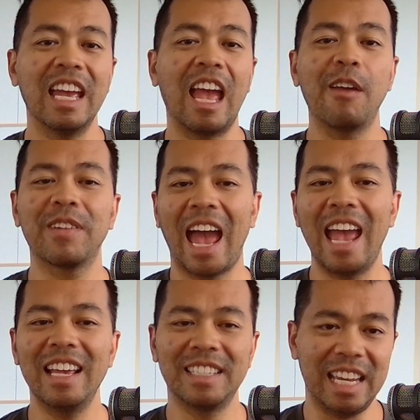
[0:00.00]
If
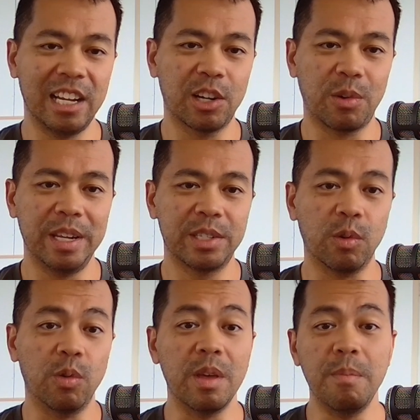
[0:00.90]
K is increased
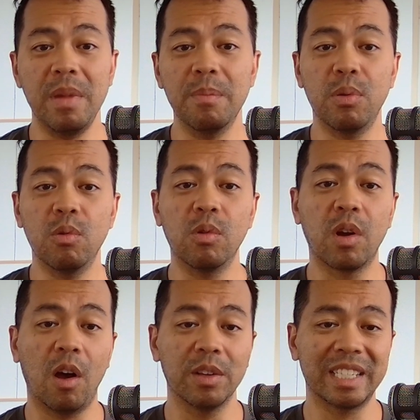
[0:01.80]
or the min pool
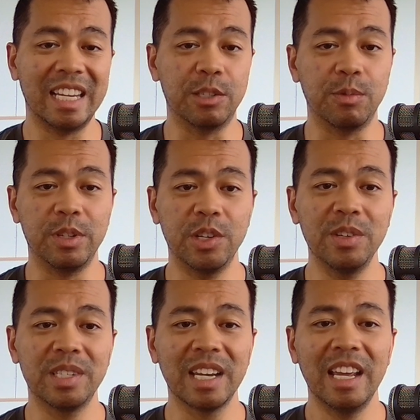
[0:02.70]
cost is
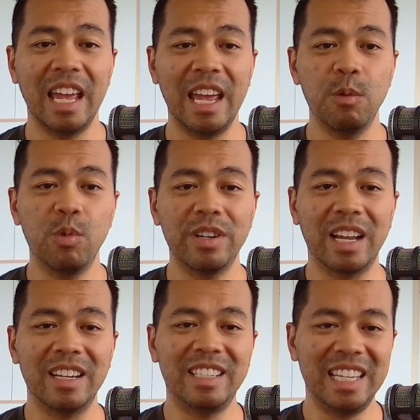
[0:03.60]
reduced, it
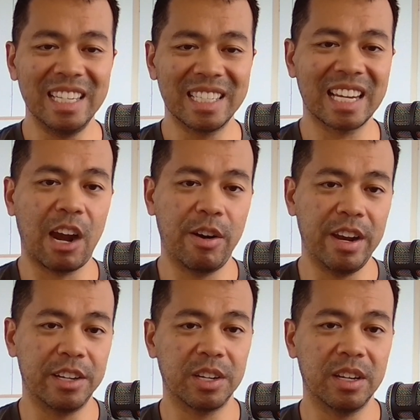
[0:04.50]
would
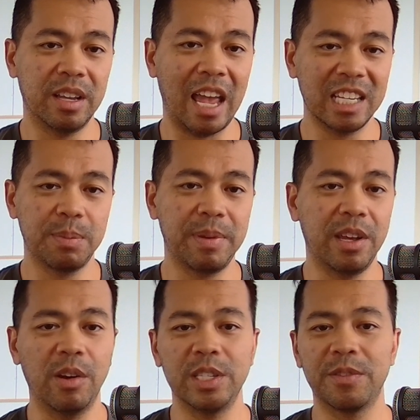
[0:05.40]
discourage
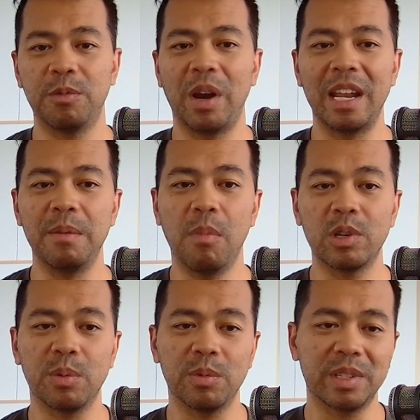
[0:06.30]
SPOs from running
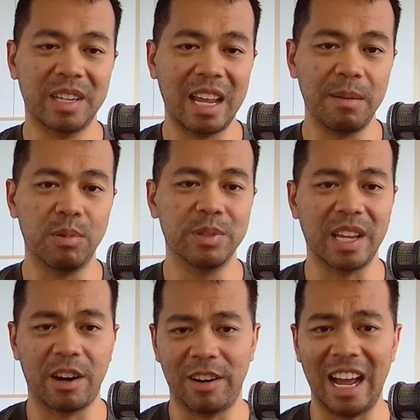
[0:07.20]
multiple stake pools that
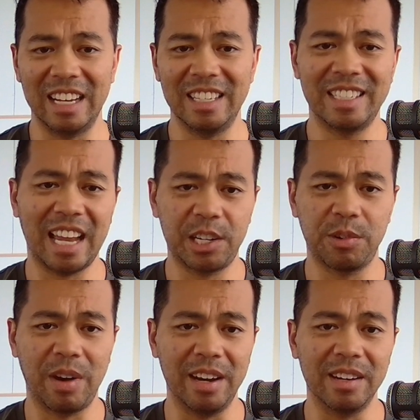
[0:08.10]
are
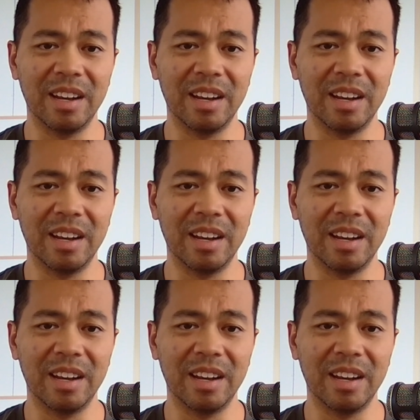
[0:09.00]
unsaturated.